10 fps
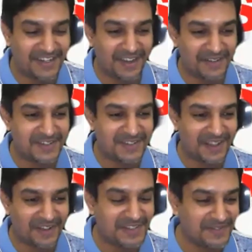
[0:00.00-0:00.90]

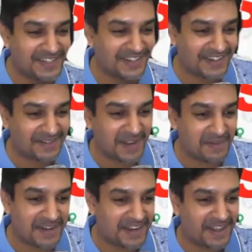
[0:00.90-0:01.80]
How's the weather in
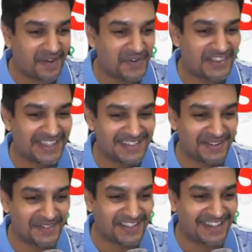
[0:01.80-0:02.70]
Melbourne and how are things
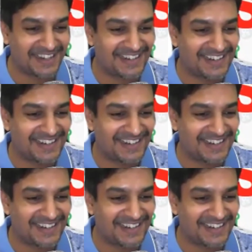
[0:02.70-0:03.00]
out there?